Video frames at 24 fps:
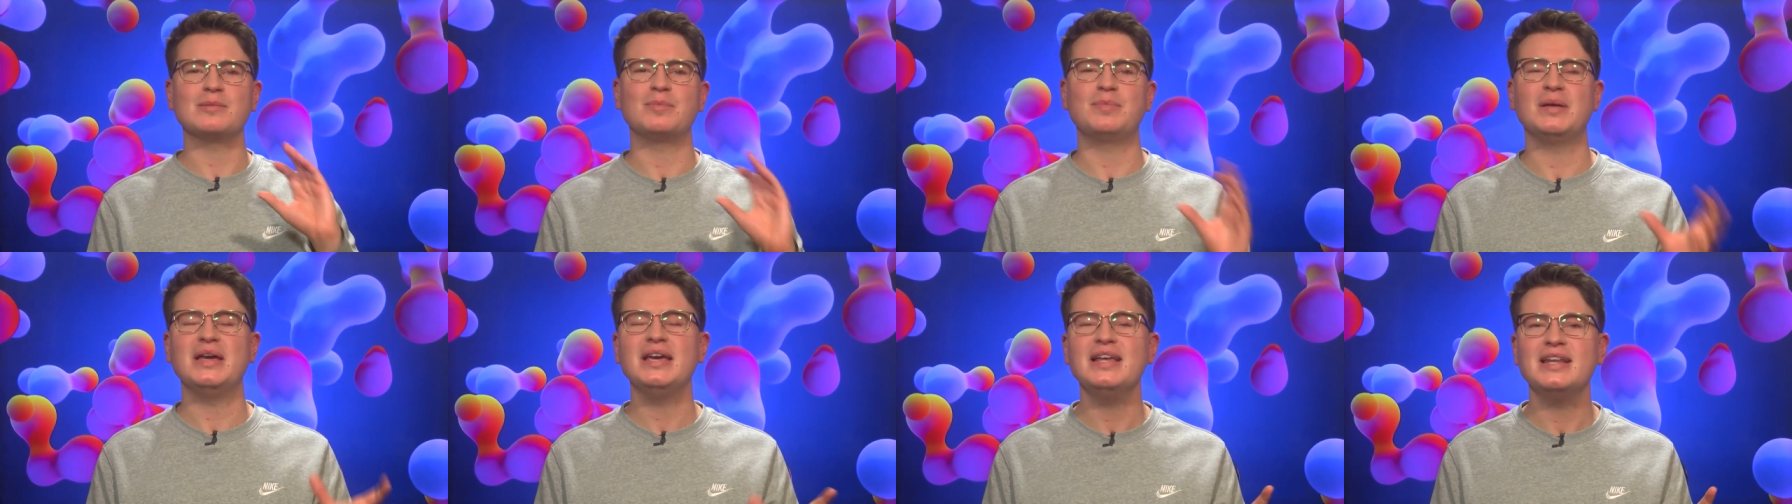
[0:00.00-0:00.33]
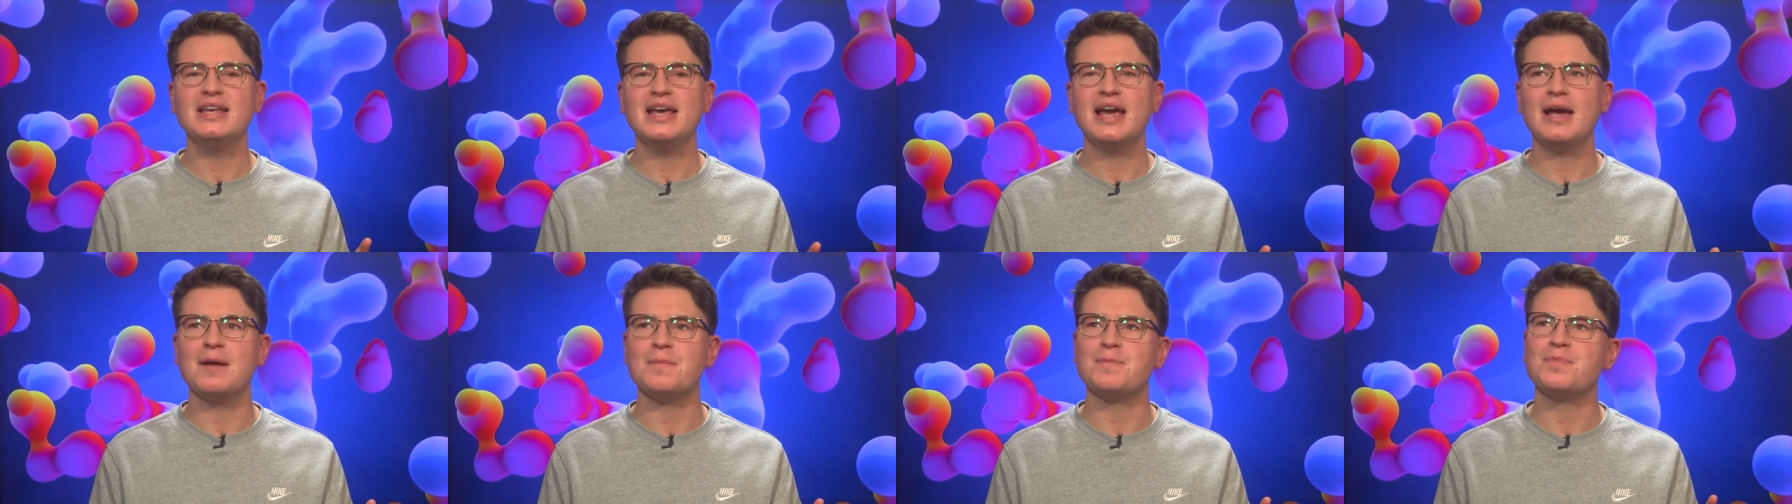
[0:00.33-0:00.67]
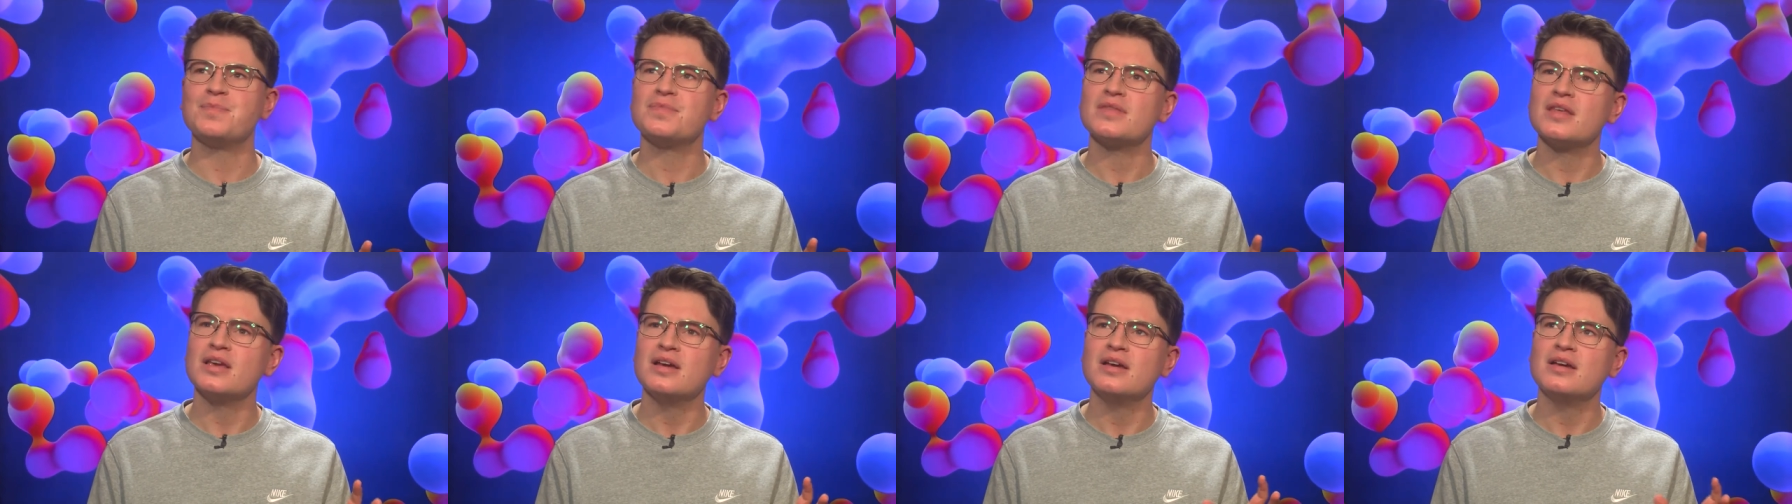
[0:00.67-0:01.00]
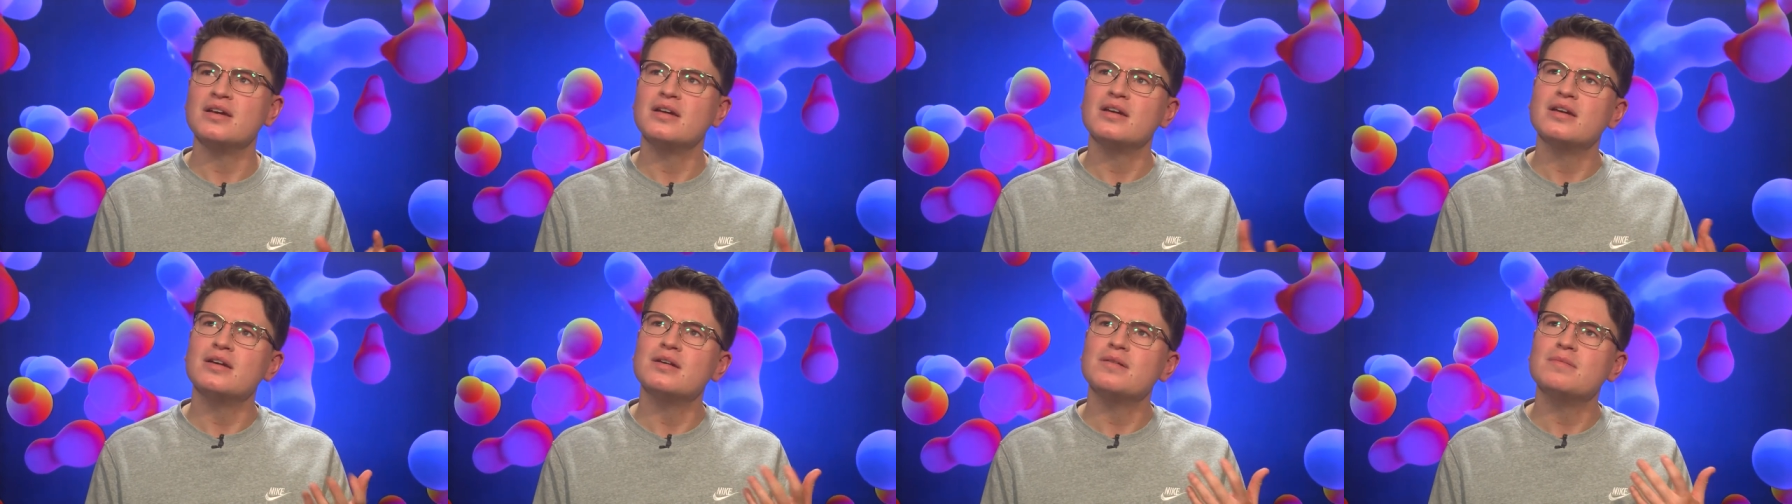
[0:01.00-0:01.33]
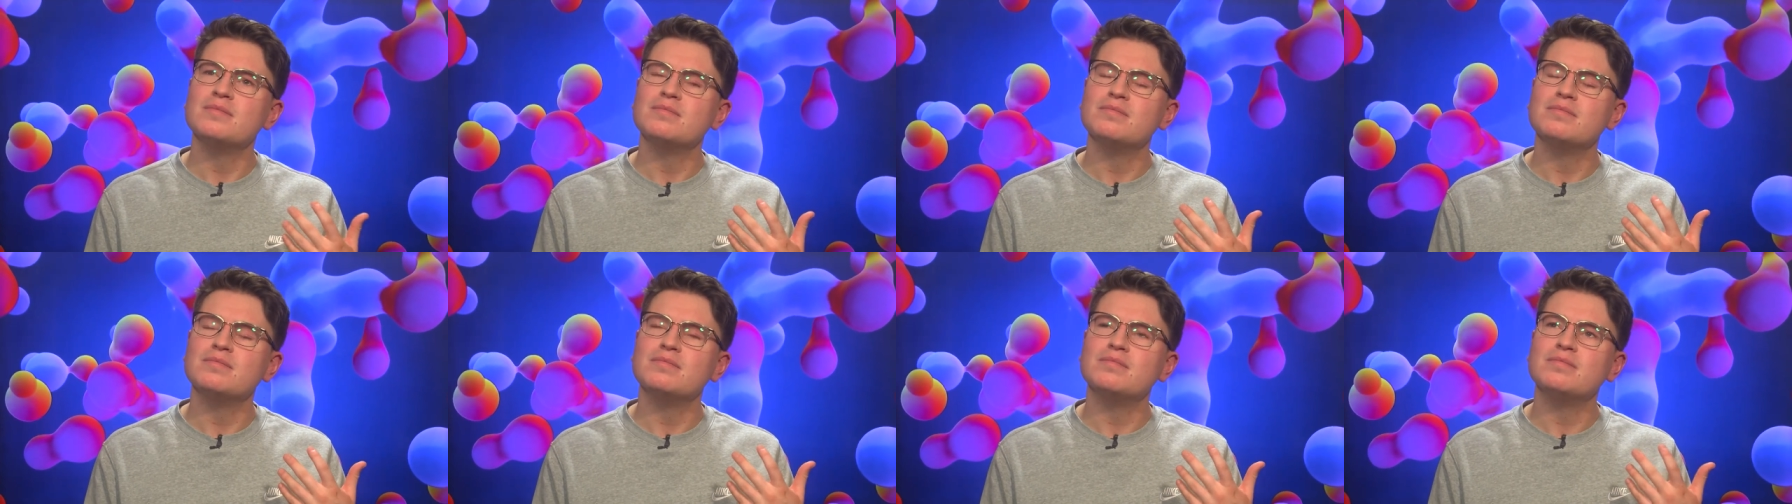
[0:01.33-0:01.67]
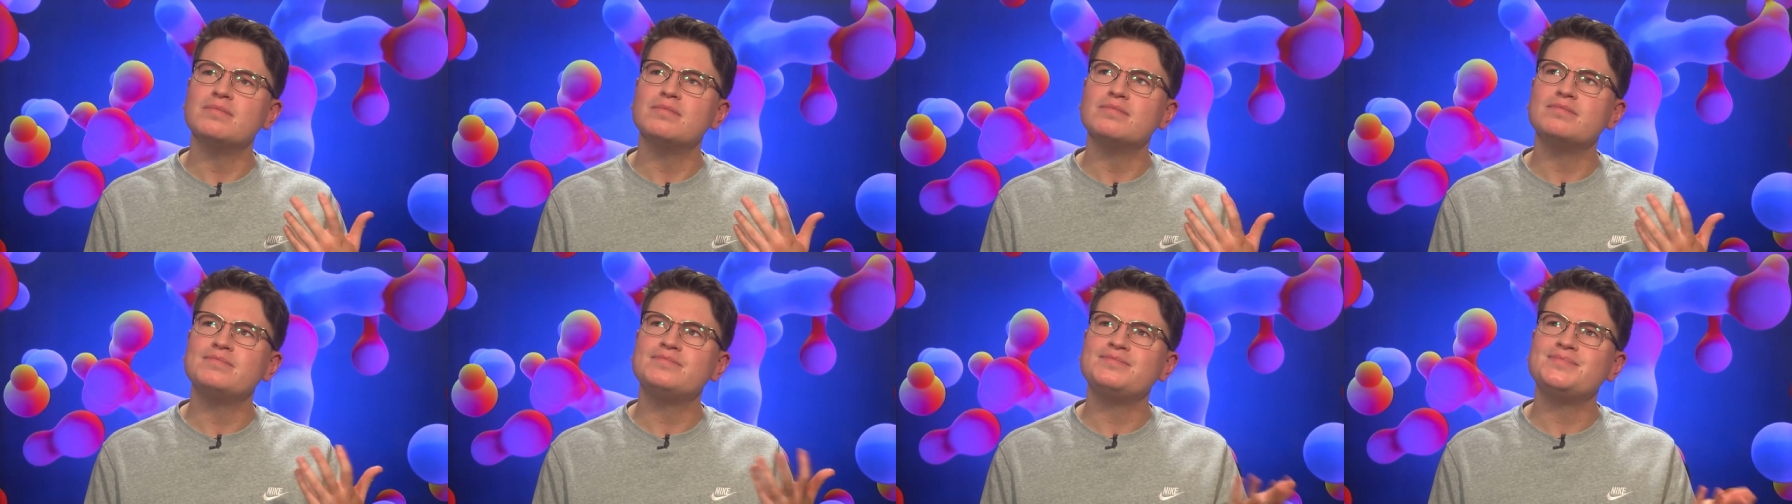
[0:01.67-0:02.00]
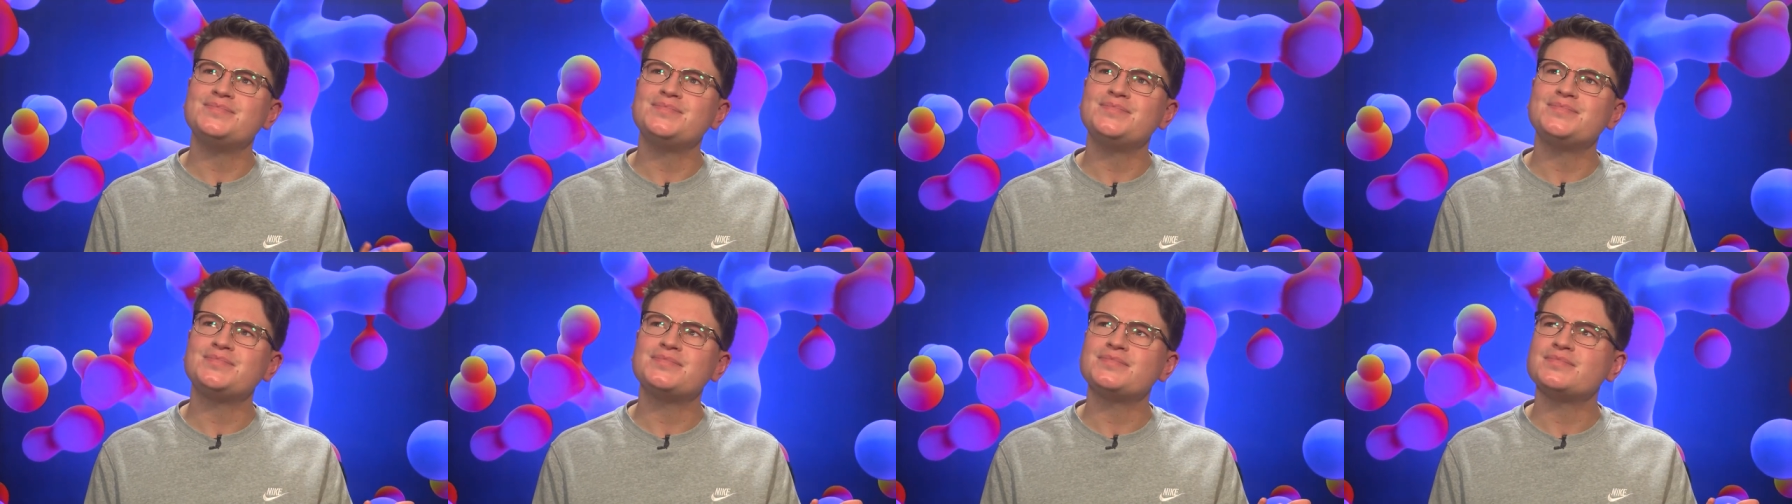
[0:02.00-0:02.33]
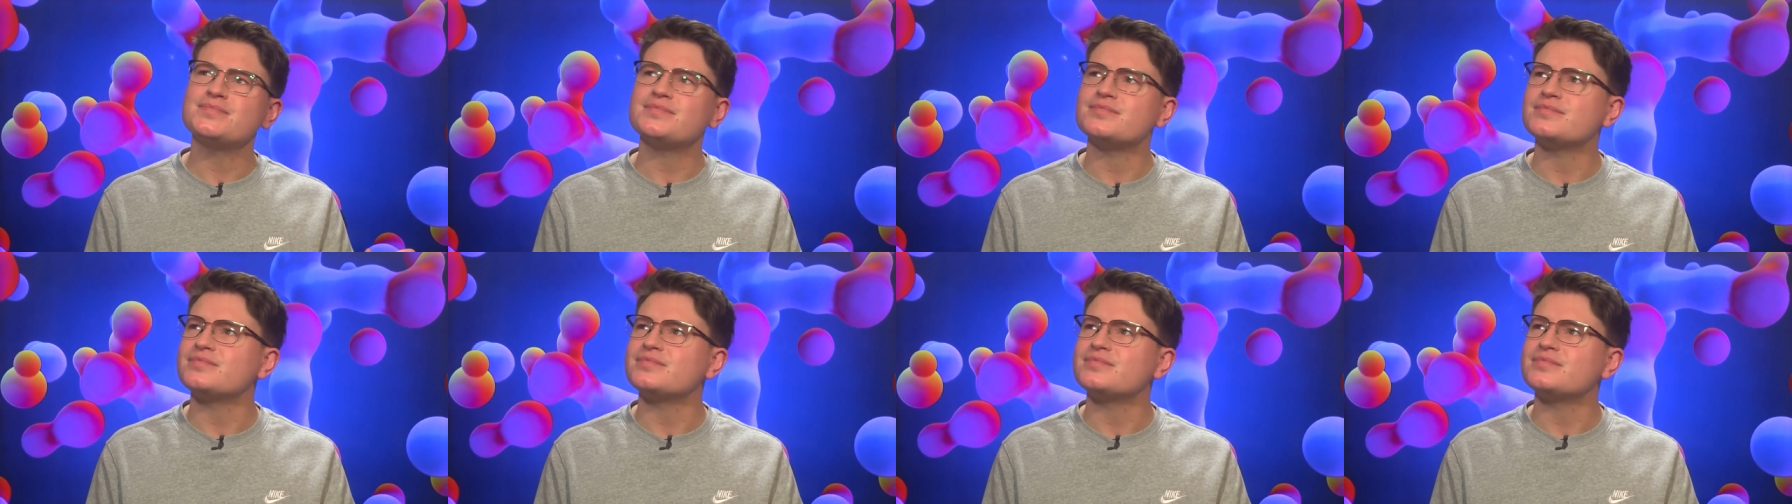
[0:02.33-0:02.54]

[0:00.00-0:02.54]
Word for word: a PDM. Mm,